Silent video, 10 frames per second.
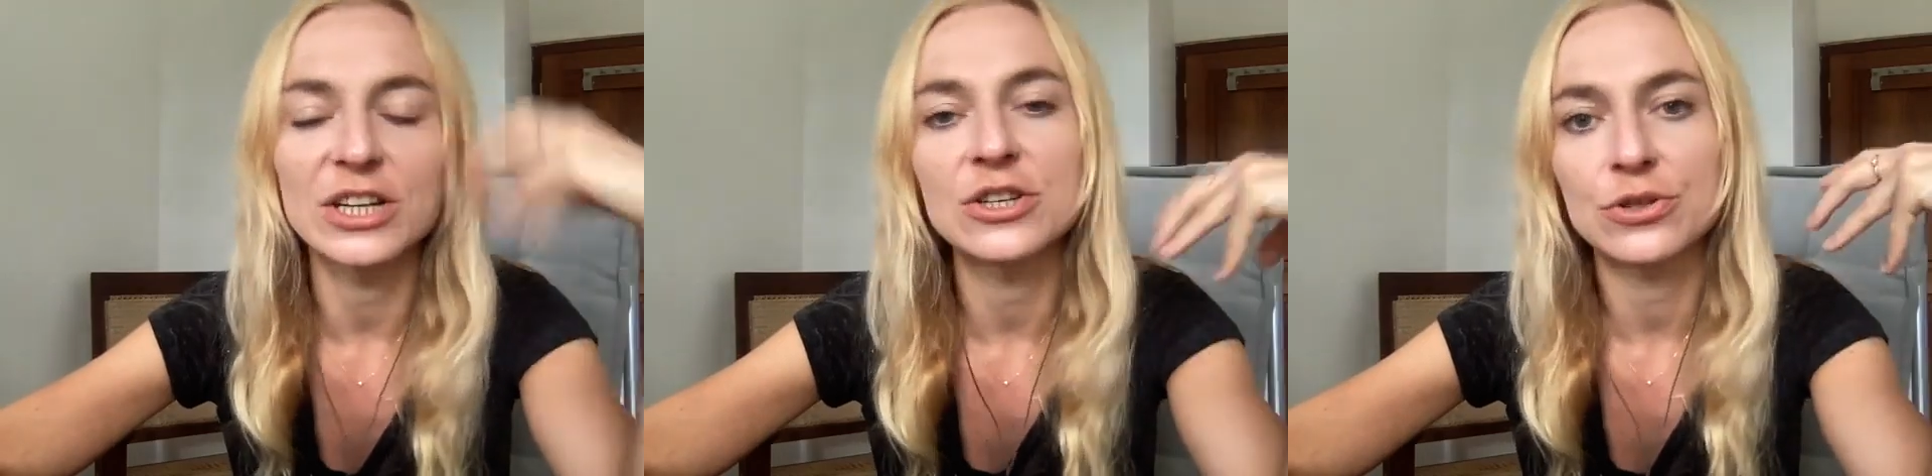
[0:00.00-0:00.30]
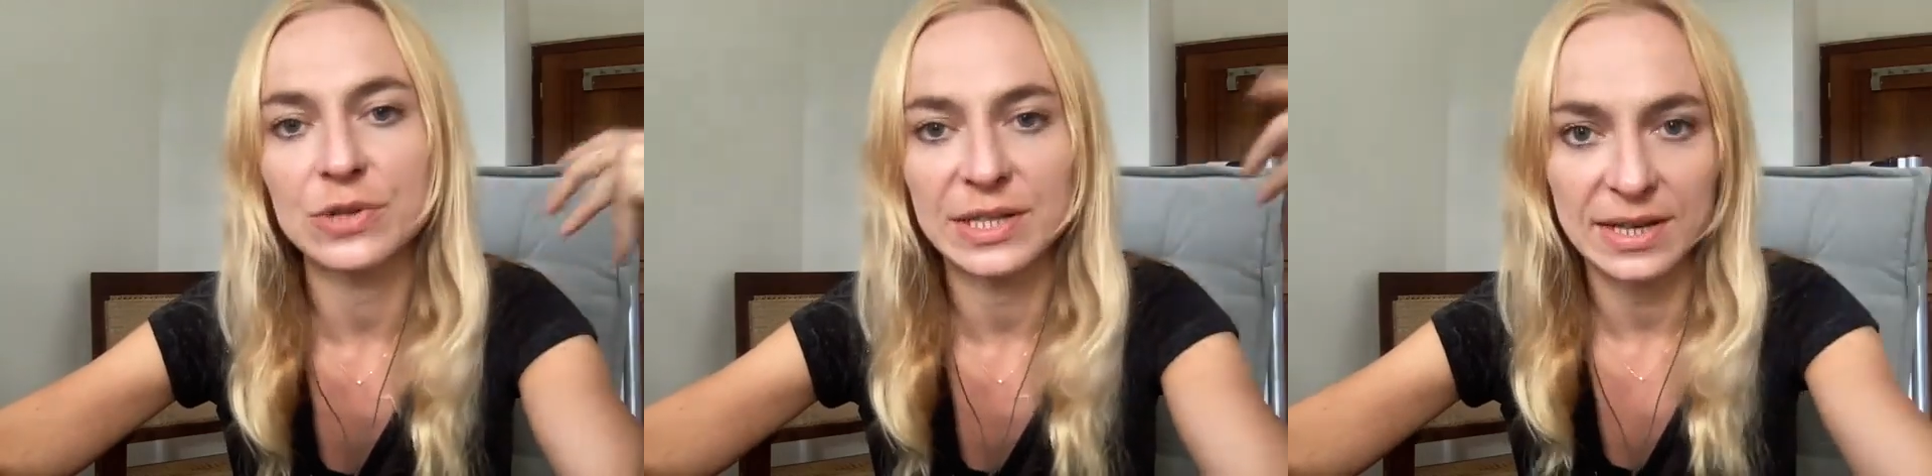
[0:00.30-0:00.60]

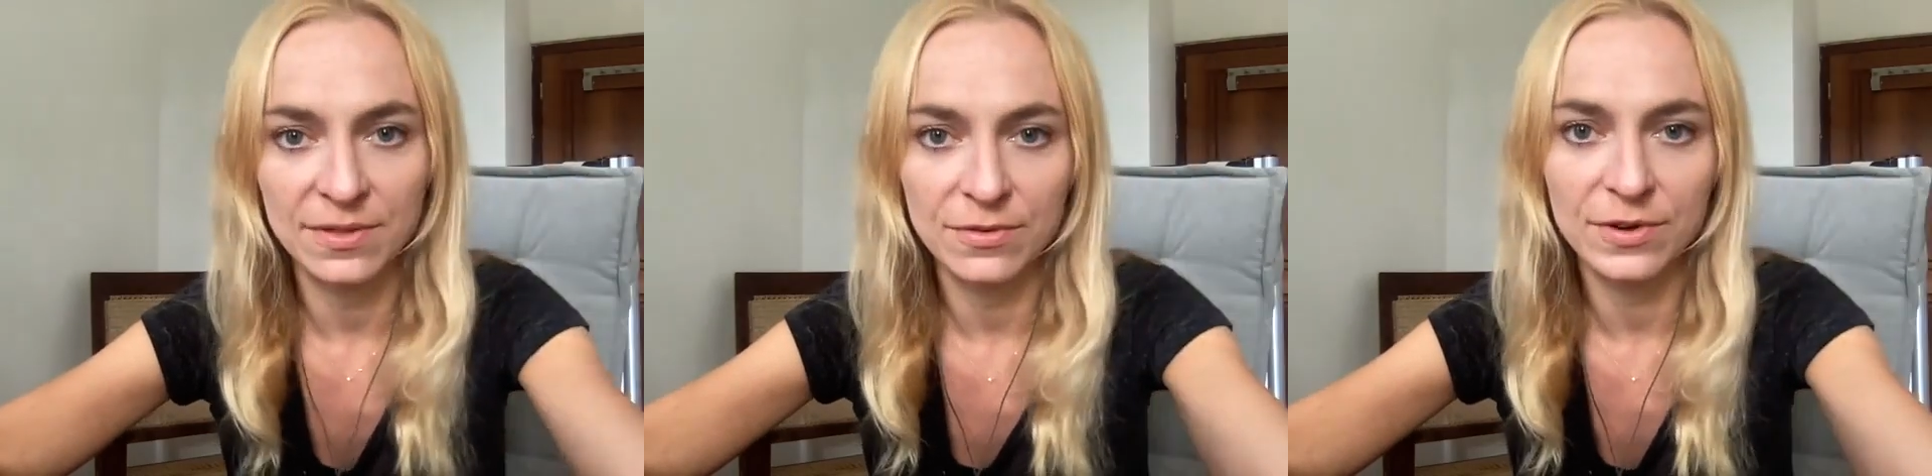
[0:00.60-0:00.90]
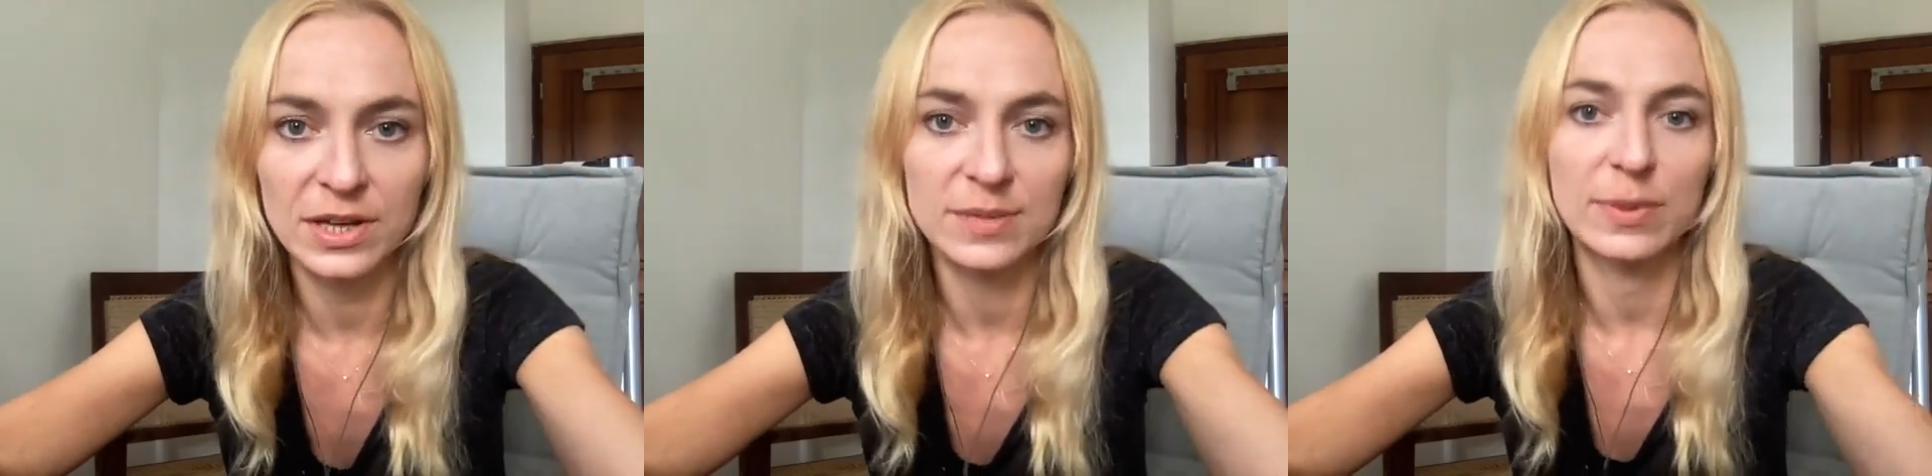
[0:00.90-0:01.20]
interest in the
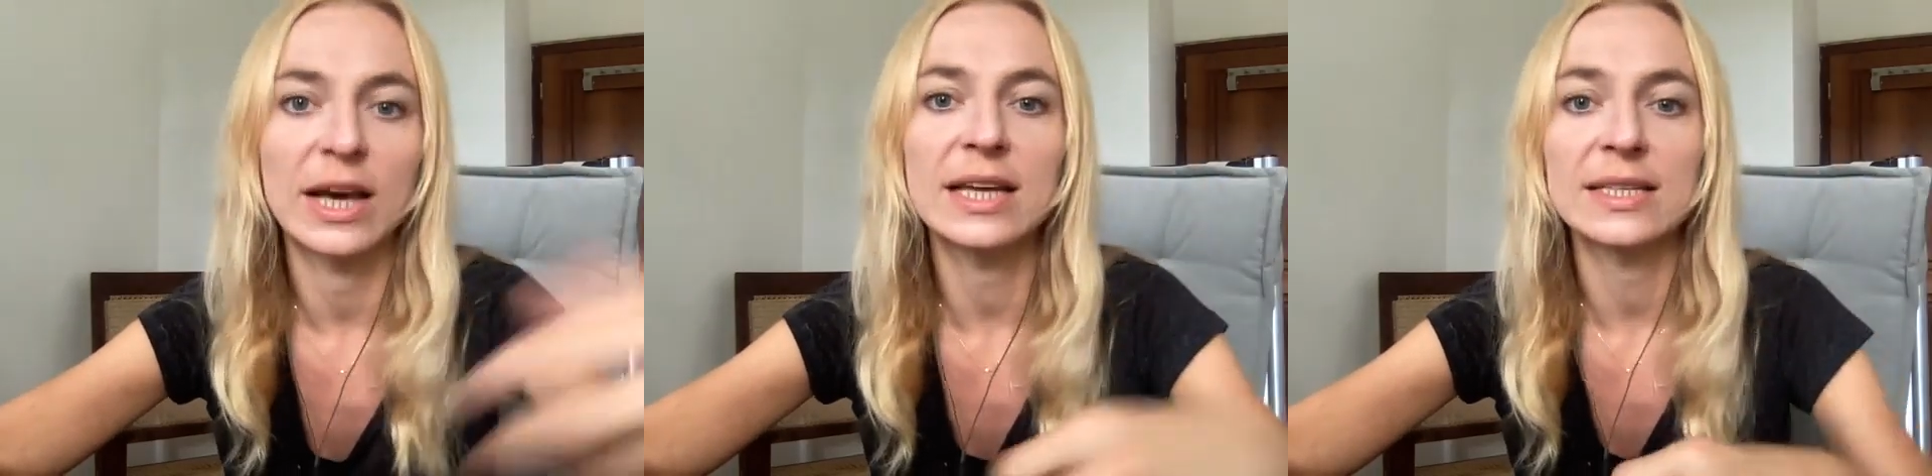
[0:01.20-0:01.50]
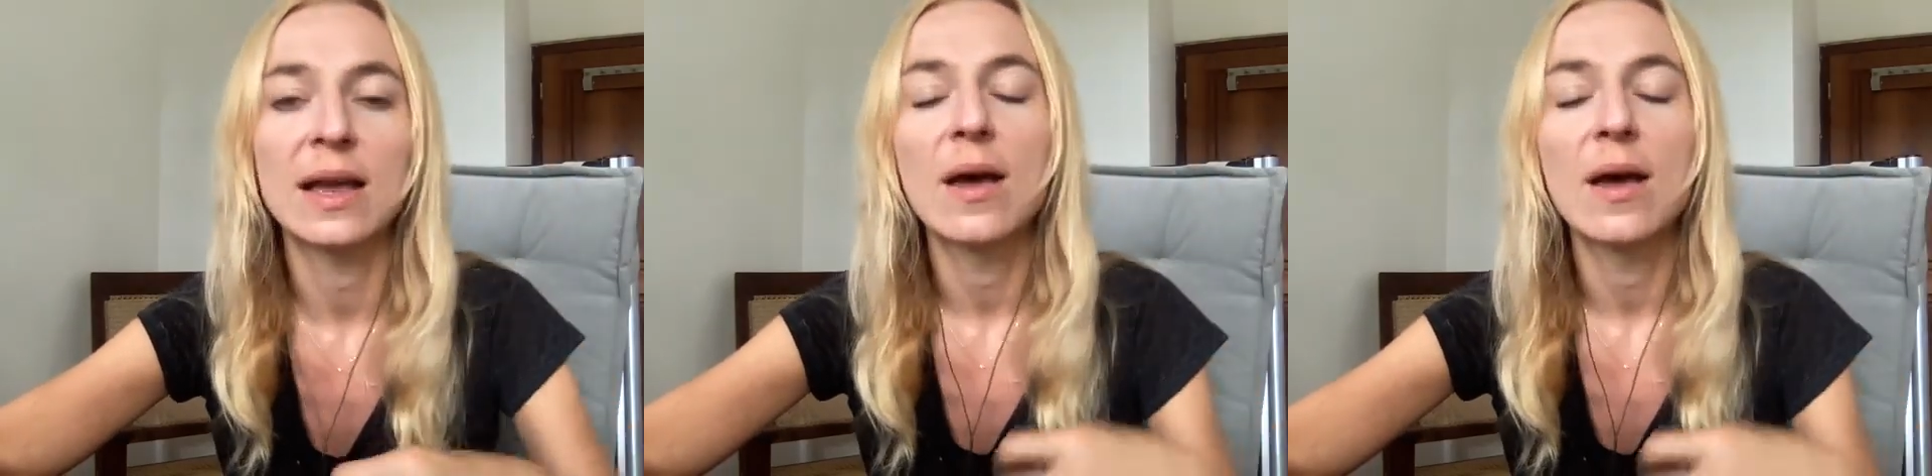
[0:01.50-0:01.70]
first place.